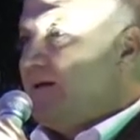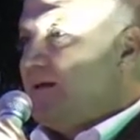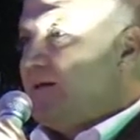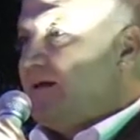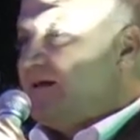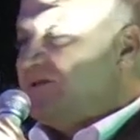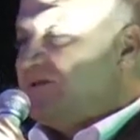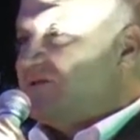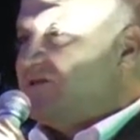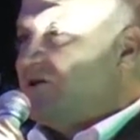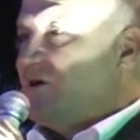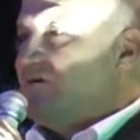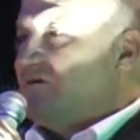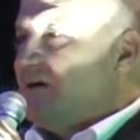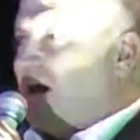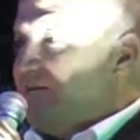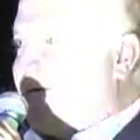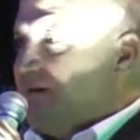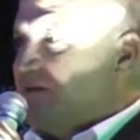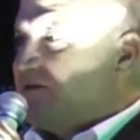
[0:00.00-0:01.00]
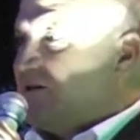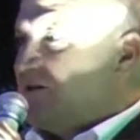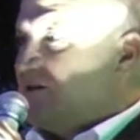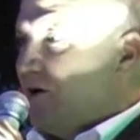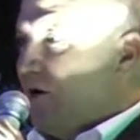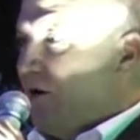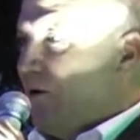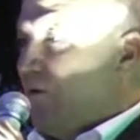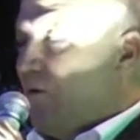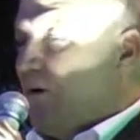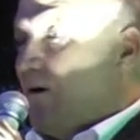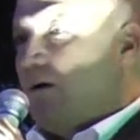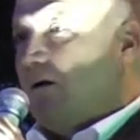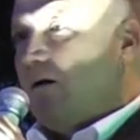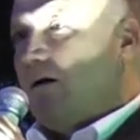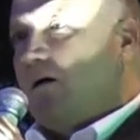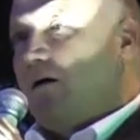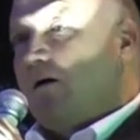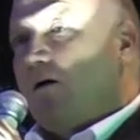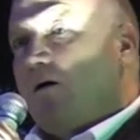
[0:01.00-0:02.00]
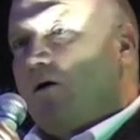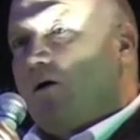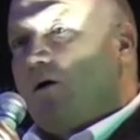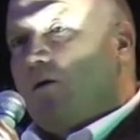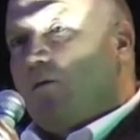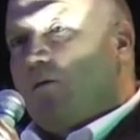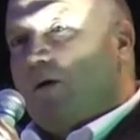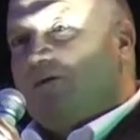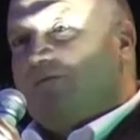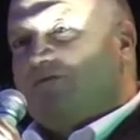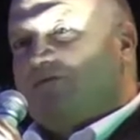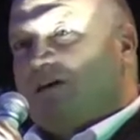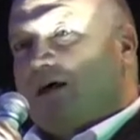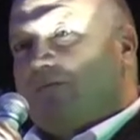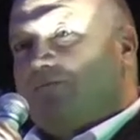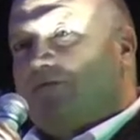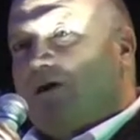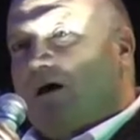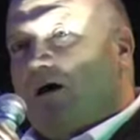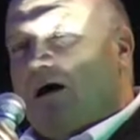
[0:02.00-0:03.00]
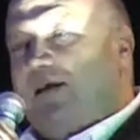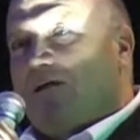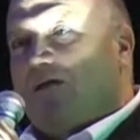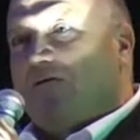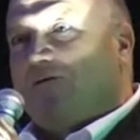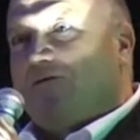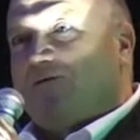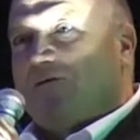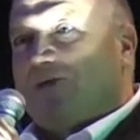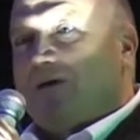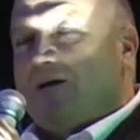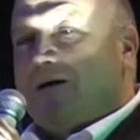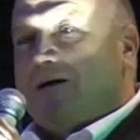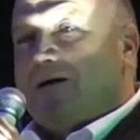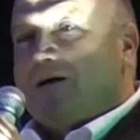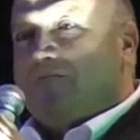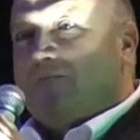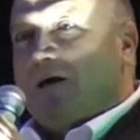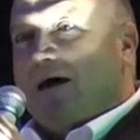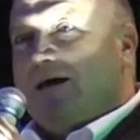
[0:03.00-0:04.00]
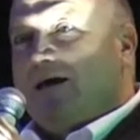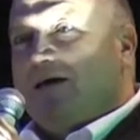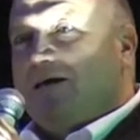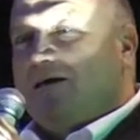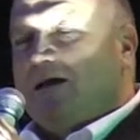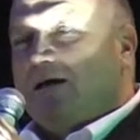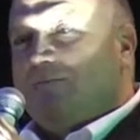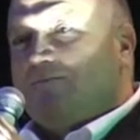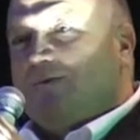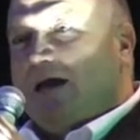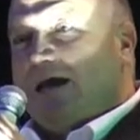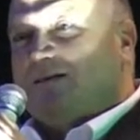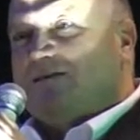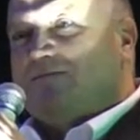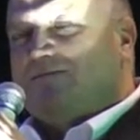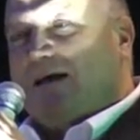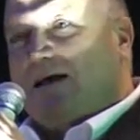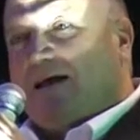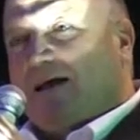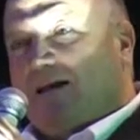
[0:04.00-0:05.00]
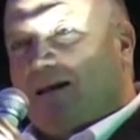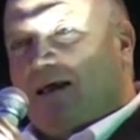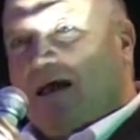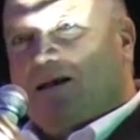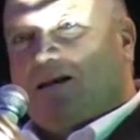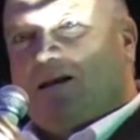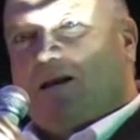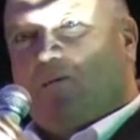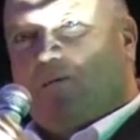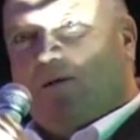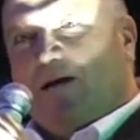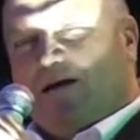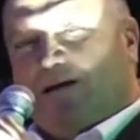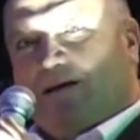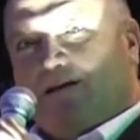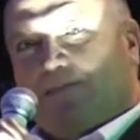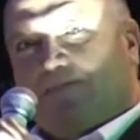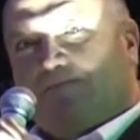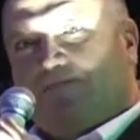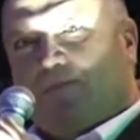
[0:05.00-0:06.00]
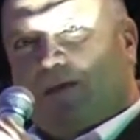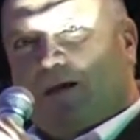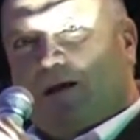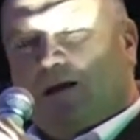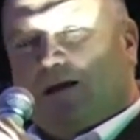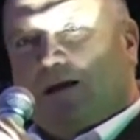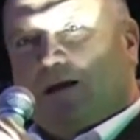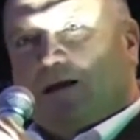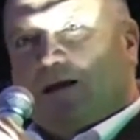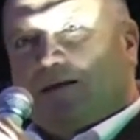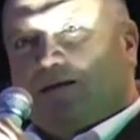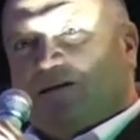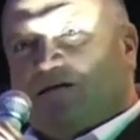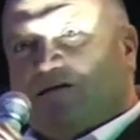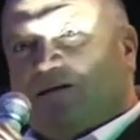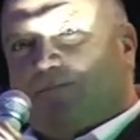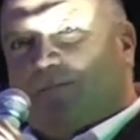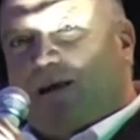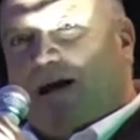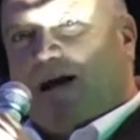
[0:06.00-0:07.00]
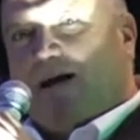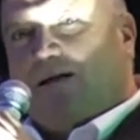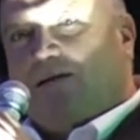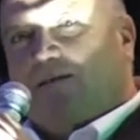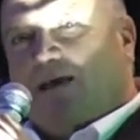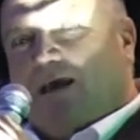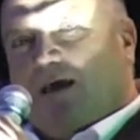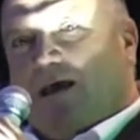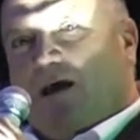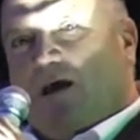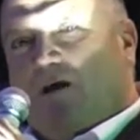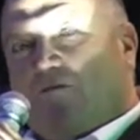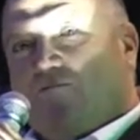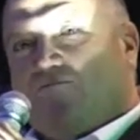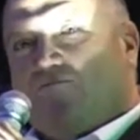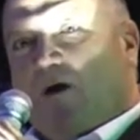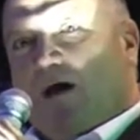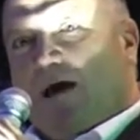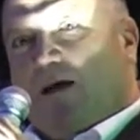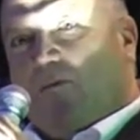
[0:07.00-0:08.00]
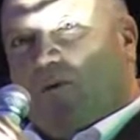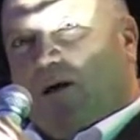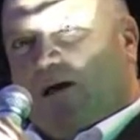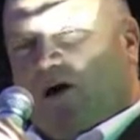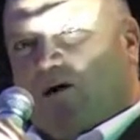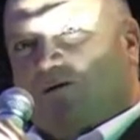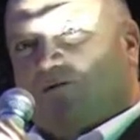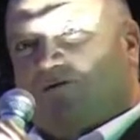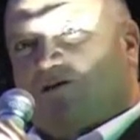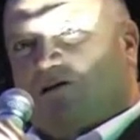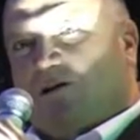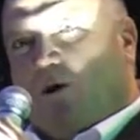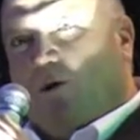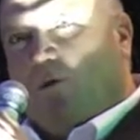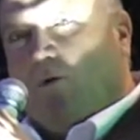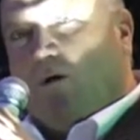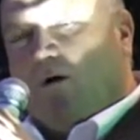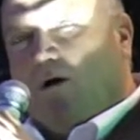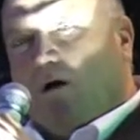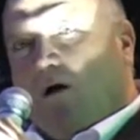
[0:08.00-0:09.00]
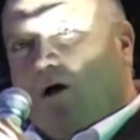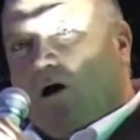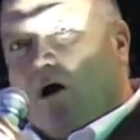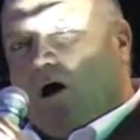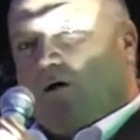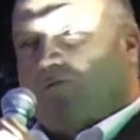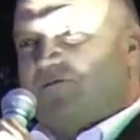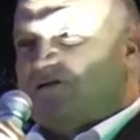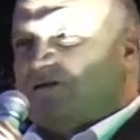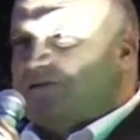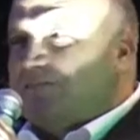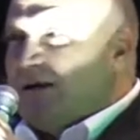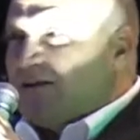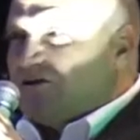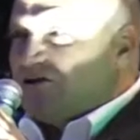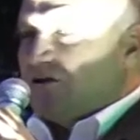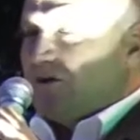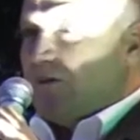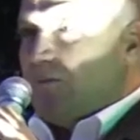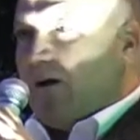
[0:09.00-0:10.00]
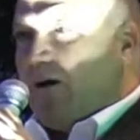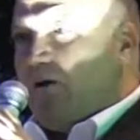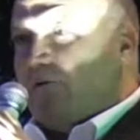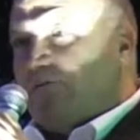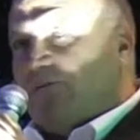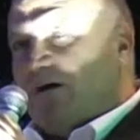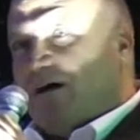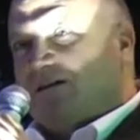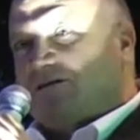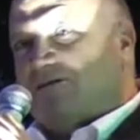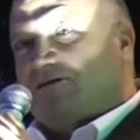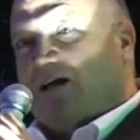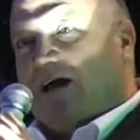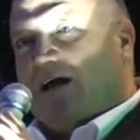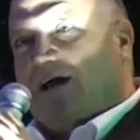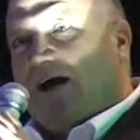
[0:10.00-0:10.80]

This has got nothing to do with some kind of paying your debts back at the end of the week. This is about the right-wing onslaught of smashing the welfare state